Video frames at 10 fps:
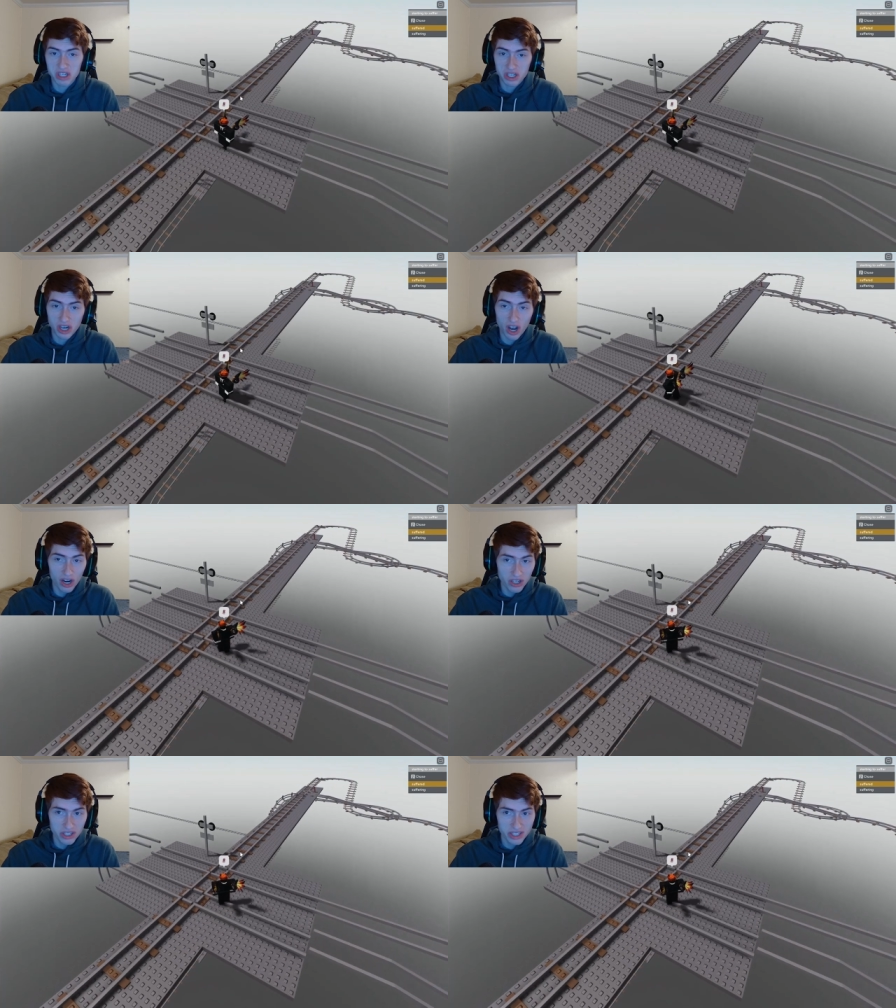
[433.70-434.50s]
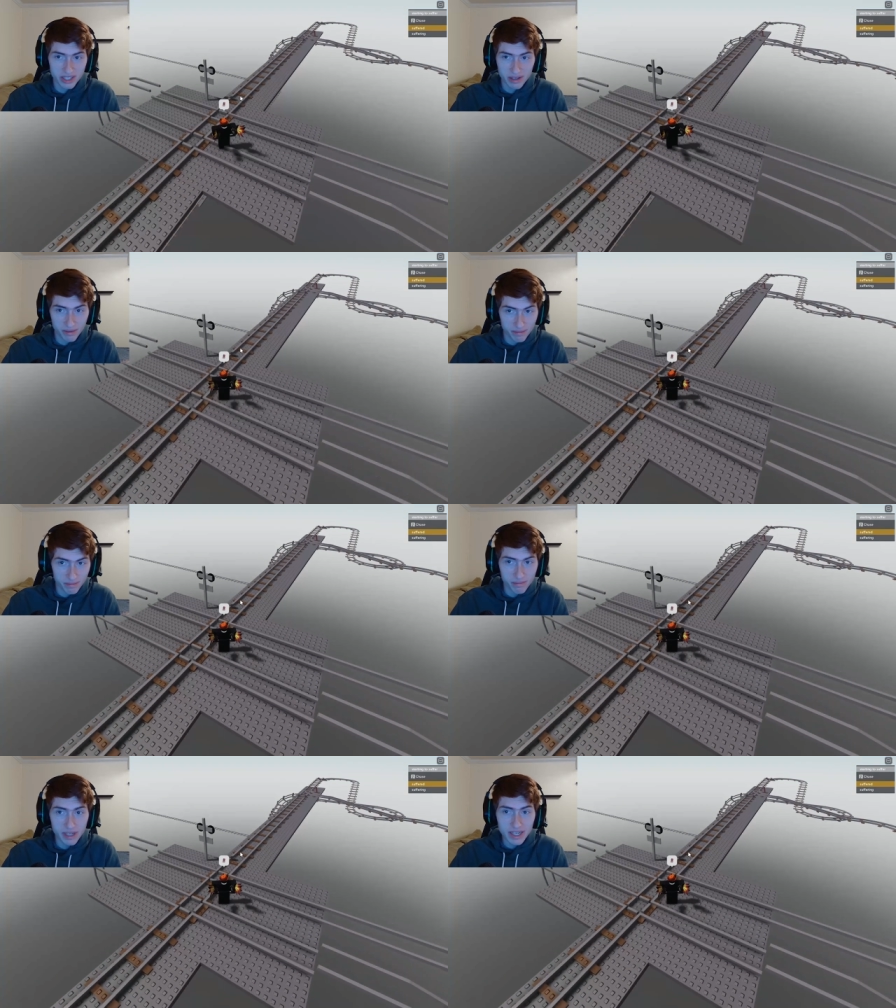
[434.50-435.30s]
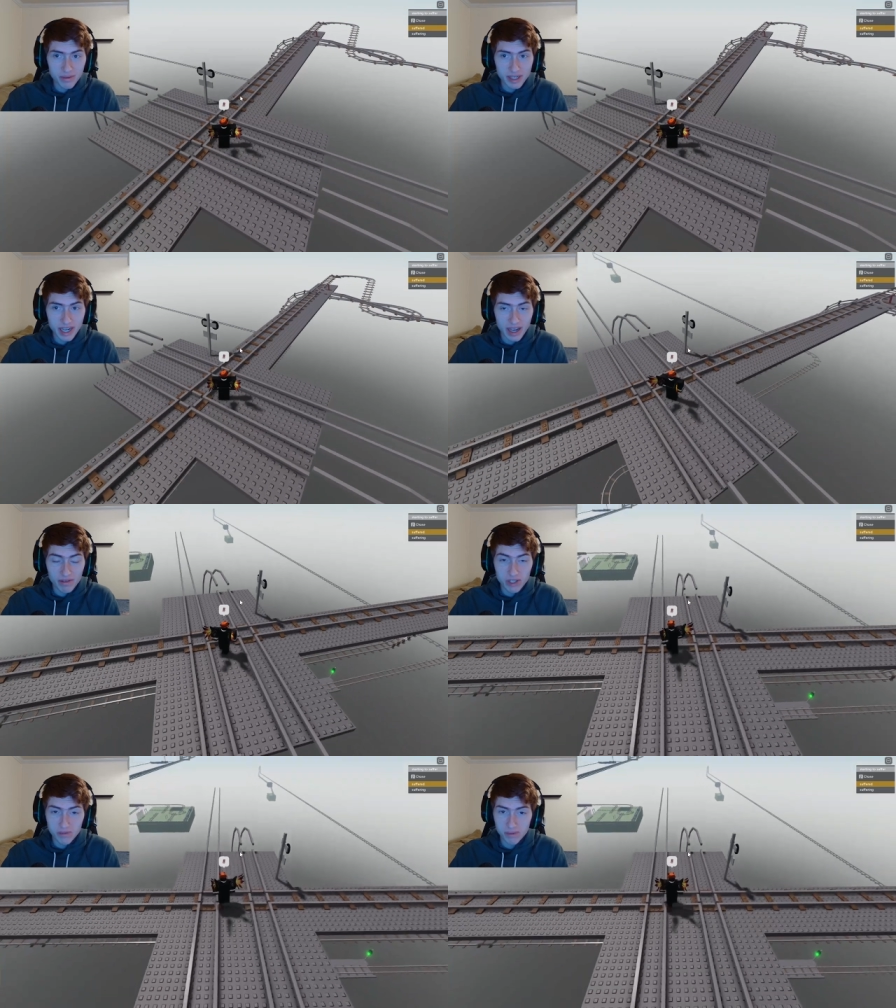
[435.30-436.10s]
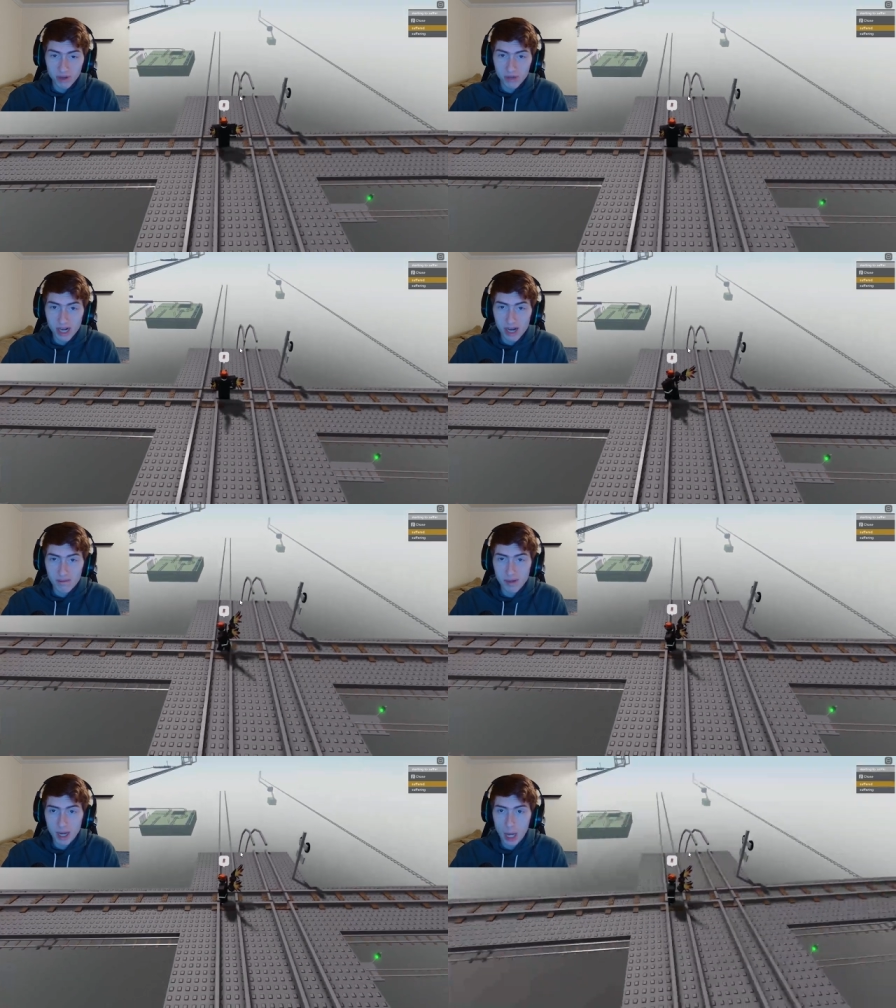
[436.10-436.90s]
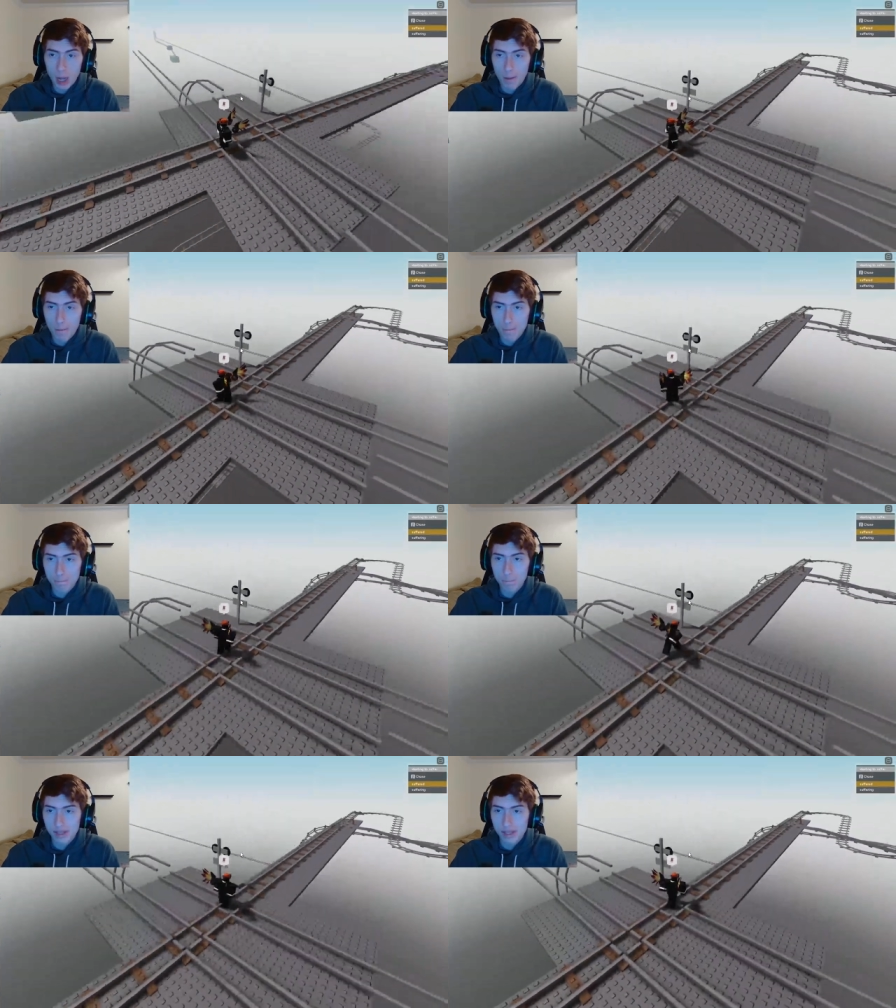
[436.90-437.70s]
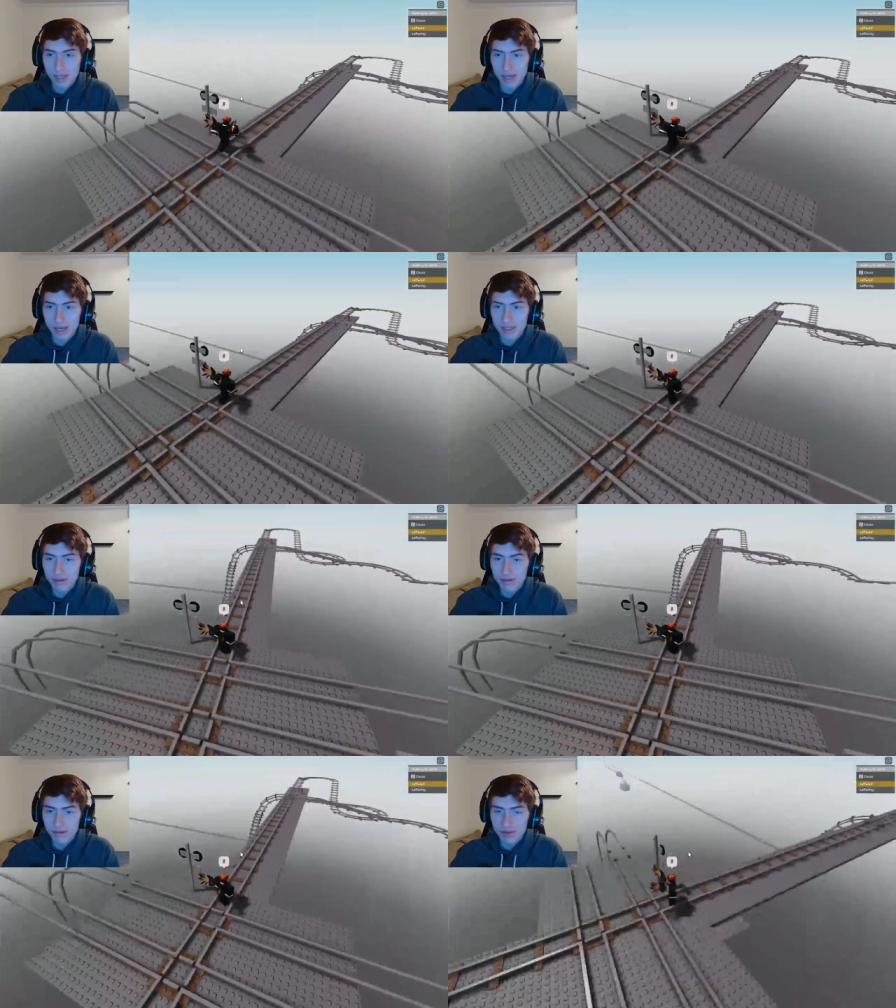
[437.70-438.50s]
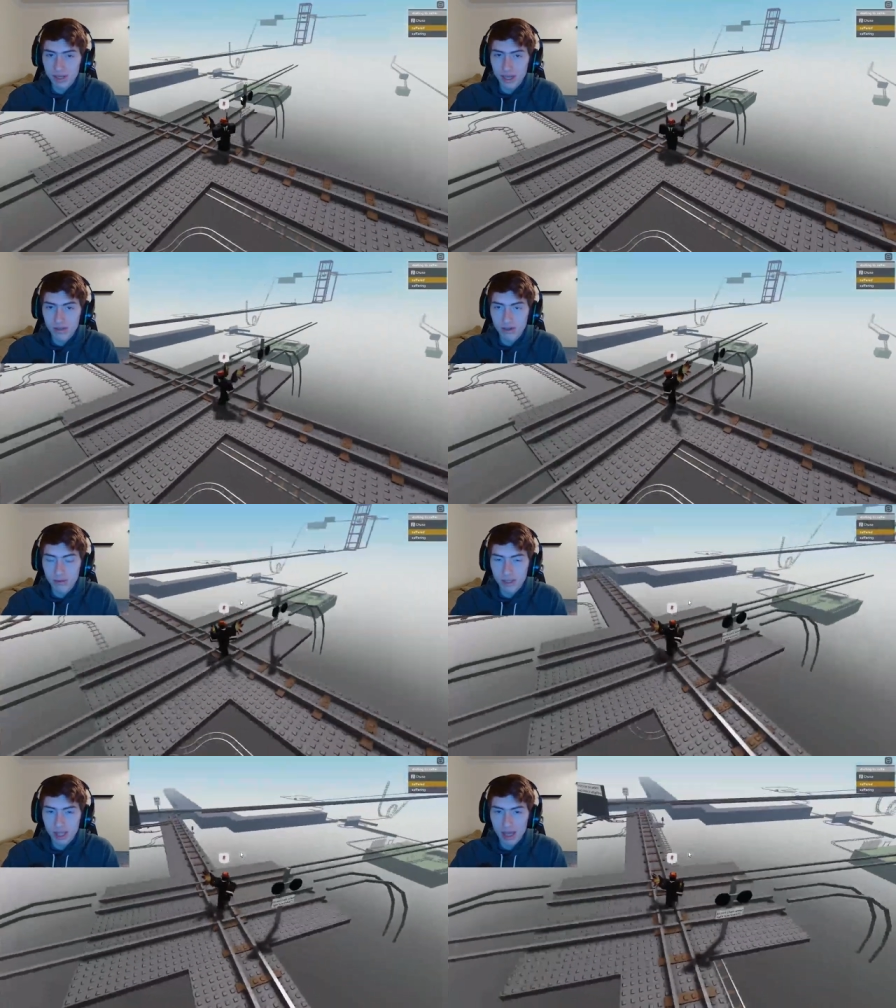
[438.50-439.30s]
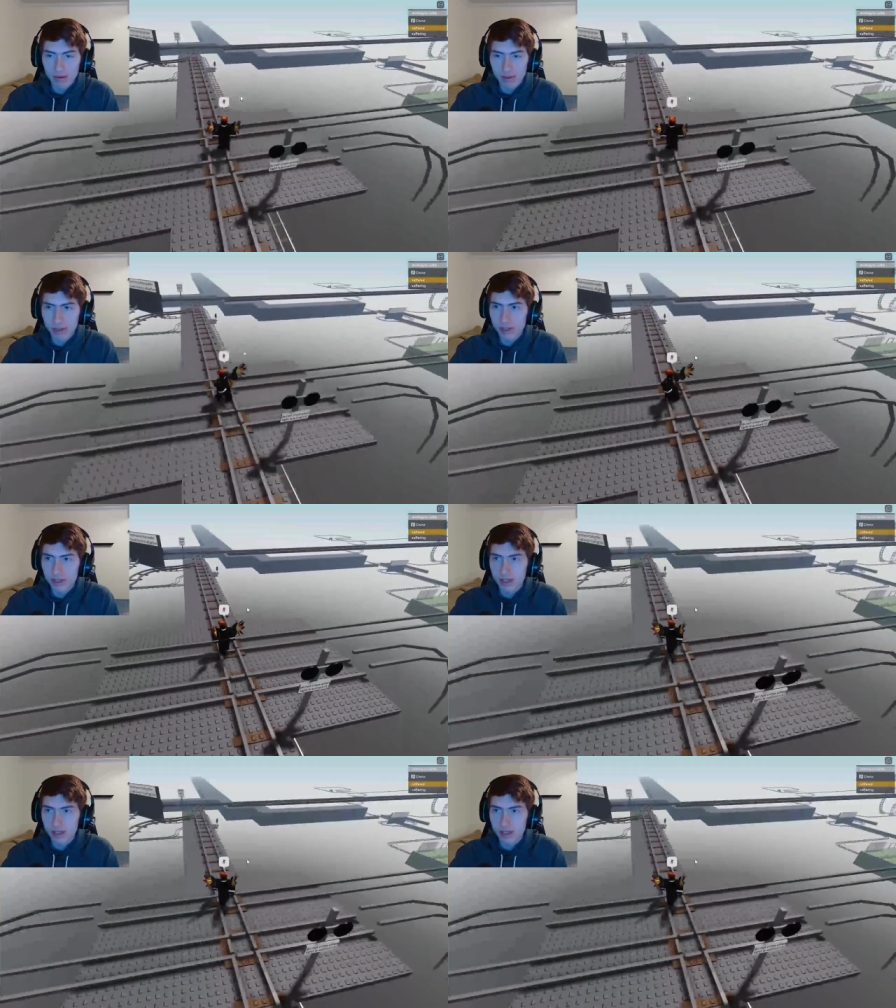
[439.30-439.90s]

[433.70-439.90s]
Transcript: cars may or may not have just blown it up. Um, I don't, I don't know about that one.